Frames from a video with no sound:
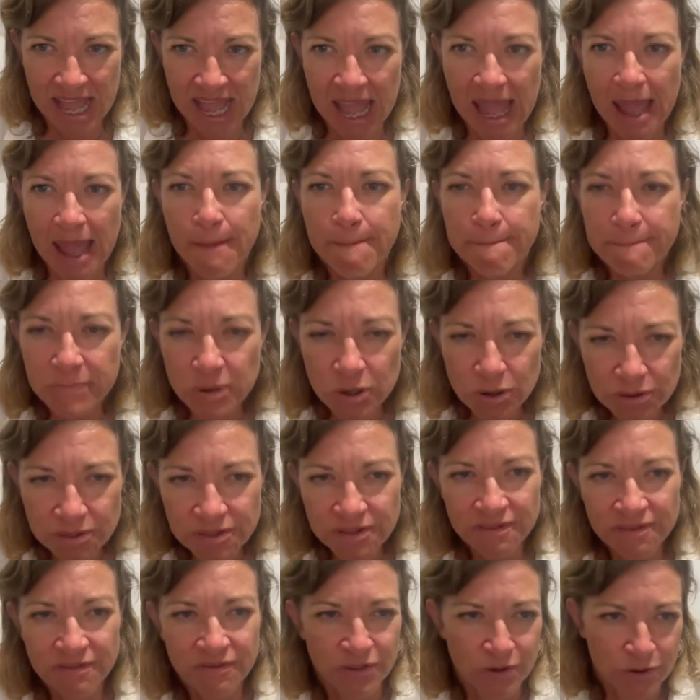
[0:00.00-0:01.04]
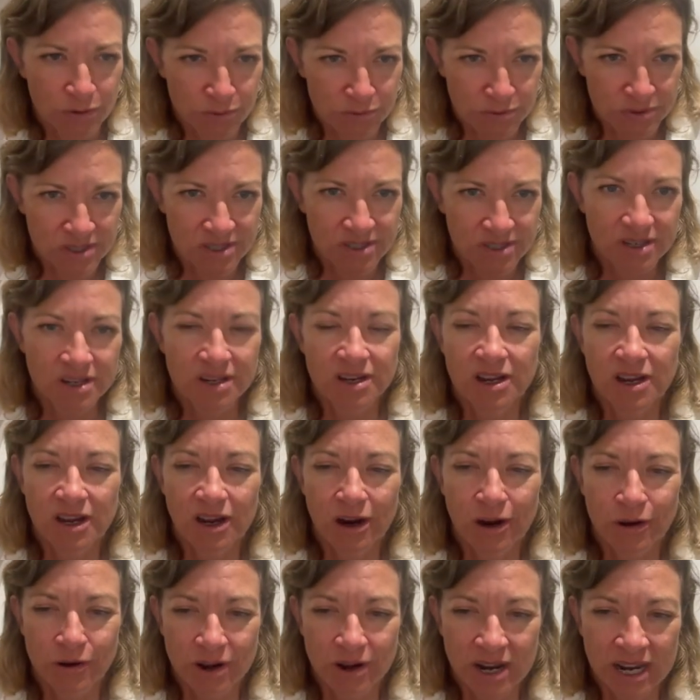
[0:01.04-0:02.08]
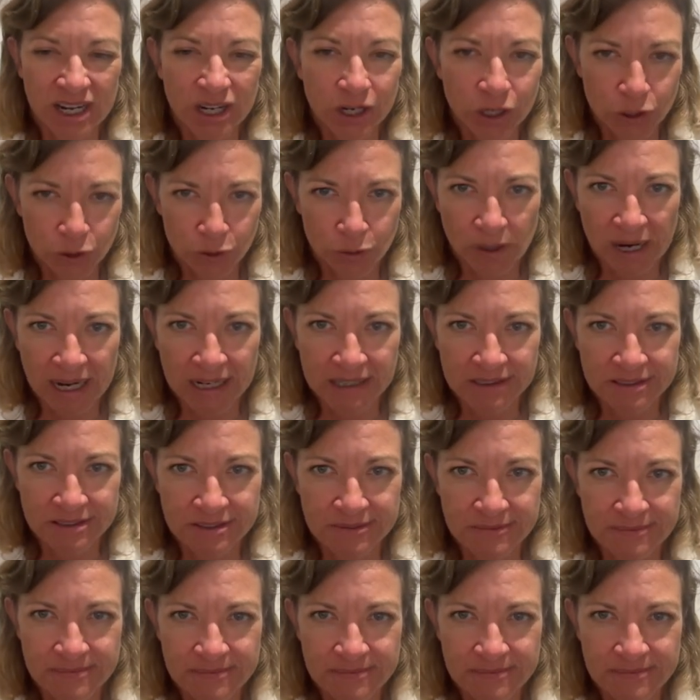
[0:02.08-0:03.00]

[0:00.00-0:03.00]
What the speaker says: And both of those are incorrect.